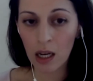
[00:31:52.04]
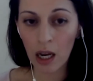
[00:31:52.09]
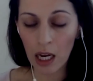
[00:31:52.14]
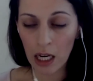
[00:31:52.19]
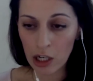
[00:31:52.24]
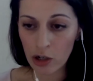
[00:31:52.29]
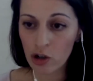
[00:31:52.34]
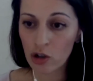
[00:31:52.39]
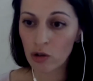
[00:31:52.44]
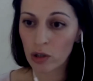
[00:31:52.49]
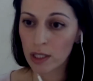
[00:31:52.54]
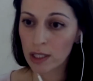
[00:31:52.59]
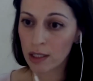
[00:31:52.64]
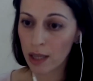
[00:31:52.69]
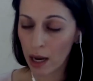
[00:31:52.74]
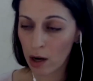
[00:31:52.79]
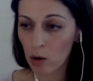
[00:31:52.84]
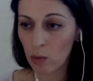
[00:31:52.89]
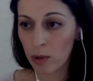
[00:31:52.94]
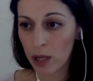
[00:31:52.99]

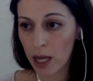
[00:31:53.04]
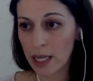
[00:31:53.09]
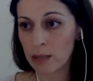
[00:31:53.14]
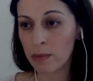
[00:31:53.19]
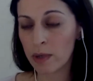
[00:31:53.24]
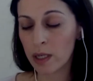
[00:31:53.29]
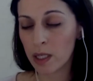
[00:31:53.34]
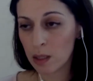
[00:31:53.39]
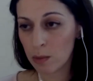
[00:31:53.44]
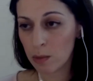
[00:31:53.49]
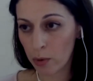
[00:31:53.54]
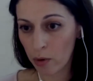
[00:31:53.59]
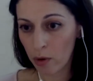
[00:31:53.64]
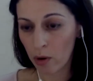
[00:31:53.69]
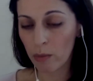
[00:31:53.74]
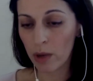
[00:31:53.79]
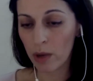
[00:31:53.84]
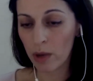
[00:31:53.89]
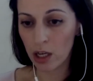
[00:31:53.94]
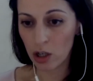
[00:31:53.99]
intracytoplasmic
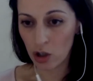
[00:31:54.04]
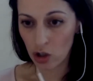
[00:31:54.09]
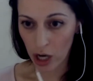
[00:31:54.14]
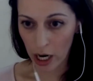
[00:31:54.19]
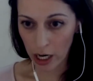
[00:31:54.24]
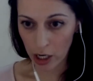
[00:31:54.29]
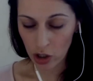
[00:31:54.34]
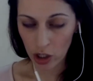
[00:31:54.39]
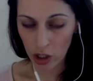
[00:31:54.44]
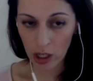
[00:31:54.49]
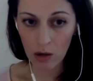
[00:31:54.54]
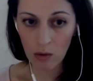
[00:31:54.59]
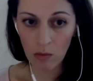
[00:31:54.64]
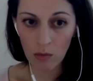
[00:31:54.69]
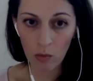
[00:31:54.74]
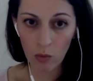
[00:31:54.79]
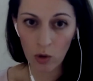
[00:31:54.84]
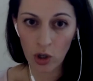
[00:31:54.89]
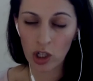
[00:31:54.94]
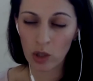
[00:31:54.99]
sperm injection,
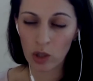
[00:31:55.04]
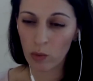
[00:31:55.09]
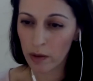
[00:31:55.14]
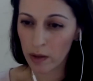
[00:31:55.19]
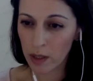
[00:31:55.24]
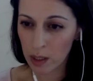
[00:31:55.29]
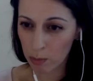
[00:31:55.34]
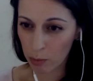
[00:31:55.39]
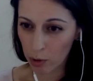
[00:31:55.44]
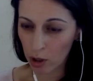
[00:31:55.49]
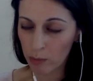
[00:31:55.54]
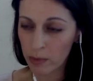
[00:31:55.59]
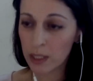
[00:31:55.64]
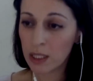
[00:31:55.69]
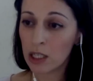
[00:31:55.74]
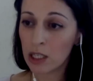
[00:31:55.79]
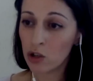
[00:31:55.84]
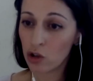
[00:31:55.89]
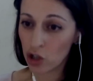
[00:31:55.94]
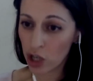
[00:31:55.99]
which is where the sperm is
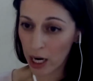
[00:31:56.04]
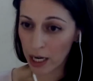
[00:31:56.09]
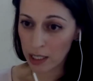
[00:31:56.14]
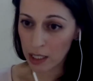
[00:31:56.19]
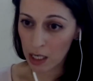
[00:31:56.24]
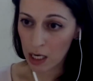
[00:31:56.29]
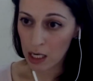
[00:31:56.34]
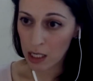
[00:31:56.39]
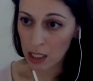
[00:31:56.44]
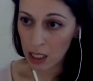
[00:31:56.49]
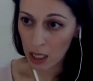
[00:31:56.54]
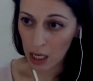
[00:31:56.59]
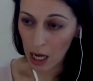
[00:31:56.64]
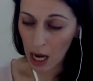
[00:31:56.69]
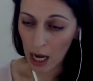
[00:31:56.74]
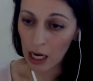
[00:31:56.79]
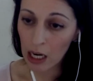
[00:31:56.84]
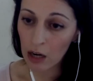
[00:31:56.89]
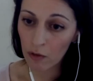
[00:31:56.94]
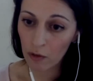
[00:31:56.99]
injected into the
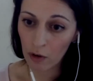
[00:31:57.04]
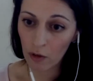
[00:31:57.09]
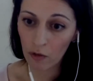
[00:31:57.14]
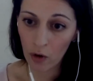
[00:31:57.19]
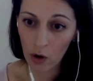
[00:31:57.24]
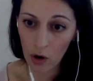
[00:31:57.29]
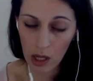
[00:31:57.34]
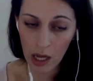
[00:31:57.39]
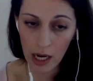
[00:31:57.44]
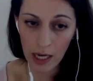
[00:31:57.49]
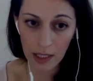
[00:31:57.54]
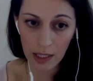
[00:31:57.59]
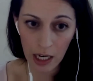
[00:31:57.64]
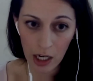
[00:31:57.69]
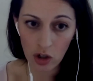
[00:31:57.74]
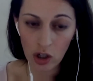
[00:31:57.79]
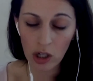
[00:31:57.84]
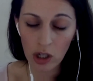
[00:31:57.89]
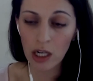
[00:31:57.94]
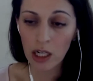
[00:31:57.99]
egg for
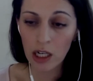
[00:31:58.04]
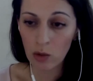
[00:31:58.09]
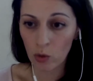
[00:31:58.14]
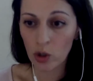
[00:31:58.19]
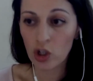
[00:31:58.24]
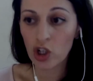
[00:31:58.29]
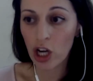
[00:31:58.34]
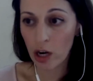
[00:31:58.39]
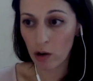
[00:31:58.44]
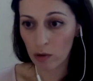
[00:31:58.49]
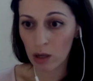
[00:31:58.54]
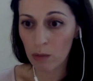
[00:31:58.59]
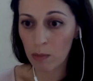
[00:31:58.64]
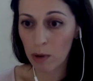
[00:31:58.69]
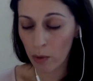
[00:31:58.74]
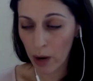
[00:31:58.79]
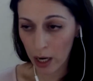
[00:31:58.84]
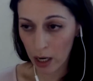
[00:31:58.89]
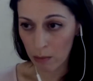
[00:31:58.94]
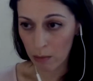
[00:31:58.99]
fertilization, it would generally be
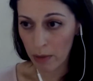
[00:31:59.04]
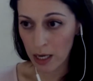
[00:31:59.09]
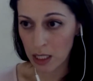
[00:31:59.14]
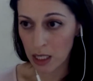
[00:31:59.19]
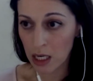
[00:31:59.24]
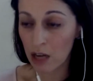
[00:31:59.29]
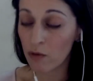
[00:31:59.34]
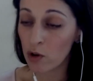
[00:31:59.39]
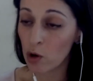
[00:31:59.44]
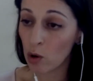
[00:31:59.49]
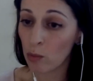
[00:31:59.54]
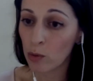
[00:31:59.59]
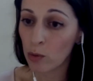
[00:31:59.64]
recommended if you are